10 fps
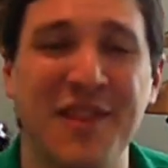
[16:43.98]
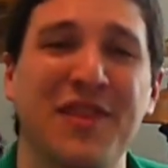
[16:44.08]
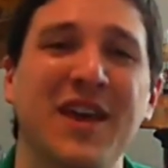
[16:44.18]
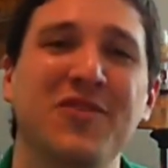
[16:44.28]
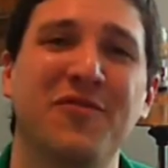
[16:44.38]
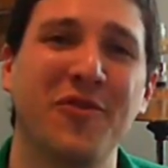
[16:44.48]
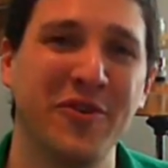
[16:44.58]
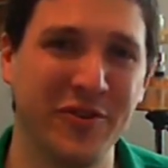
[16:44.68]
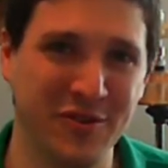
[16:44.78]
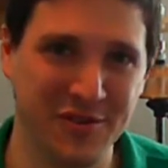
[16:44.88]
and thank you for
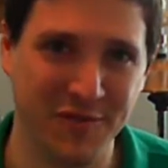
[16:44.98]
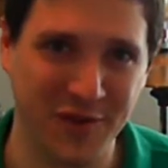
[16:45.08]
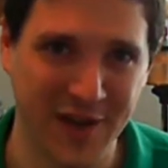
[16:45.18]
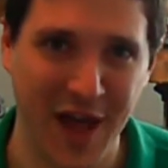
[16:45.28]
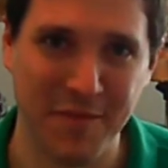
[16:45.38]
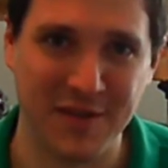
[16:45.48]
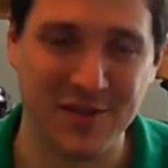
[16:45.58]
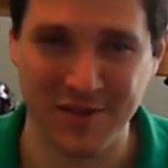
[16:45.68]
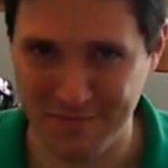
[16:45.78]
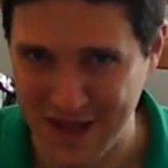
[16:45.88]
your useful
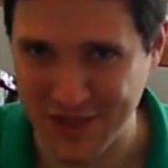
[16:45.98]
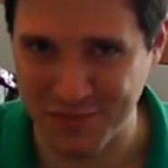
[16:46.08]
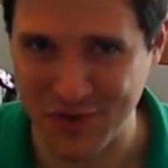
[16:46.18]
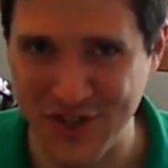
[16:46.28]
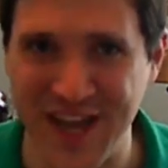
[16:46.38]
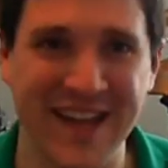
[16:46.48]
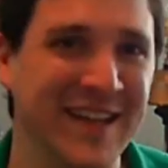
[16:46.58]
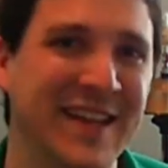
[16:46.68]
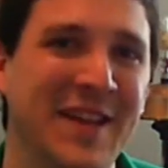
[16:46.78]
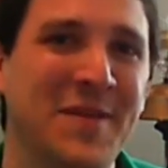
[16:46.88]
comments. Much
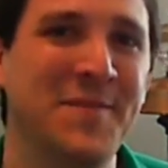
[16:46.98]
appreciated.